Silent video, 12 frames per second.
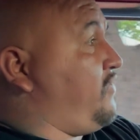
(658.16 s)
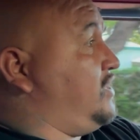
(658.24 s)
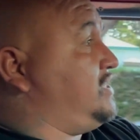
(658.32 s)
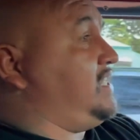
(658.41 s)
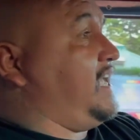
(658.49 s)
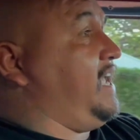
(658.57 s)

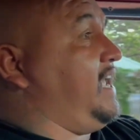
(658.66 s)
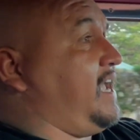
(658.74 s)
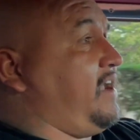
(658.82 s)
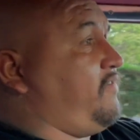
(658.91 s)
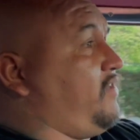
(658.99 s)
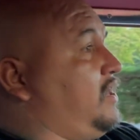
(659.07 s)
state,
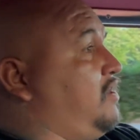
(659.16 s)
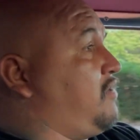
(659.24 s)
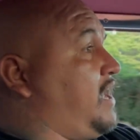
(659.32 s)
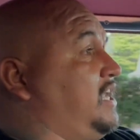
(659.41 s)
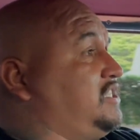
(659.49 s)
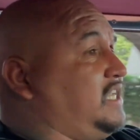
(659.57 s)
every
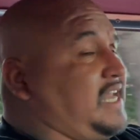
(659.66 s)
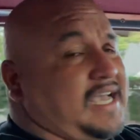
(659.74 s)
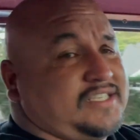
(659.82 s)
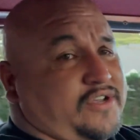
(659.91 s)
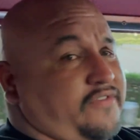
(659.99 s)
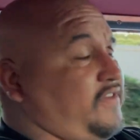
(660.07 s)
location
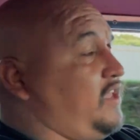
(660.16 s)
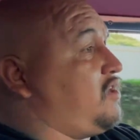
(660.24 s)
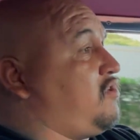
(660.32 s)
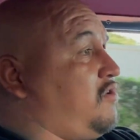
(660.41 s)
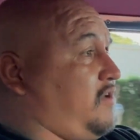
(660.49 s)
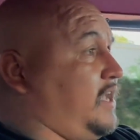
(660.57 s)
has their
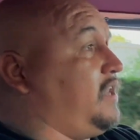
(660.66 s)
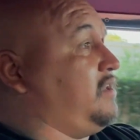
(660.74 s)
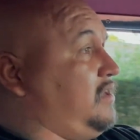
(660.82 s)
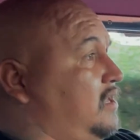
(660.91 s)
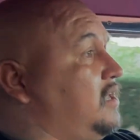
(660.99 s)
vehicle, and